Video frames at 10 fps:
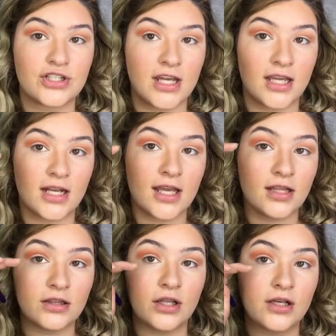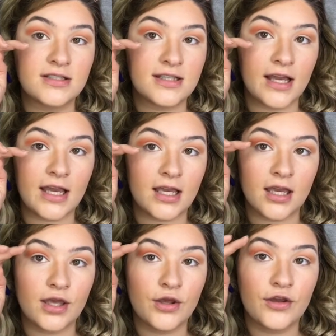shade, it looks like
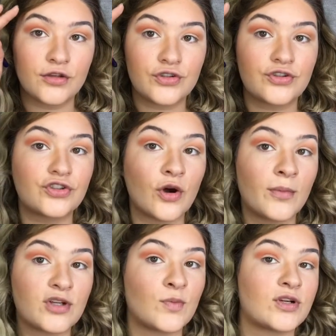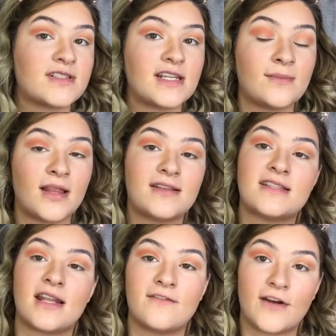so much more seamless
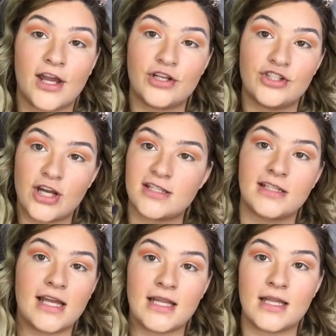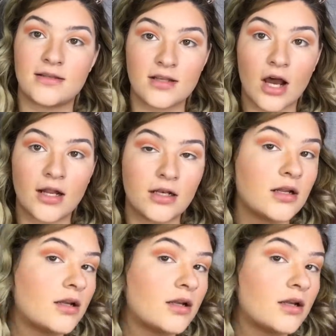than if I had just laid this on.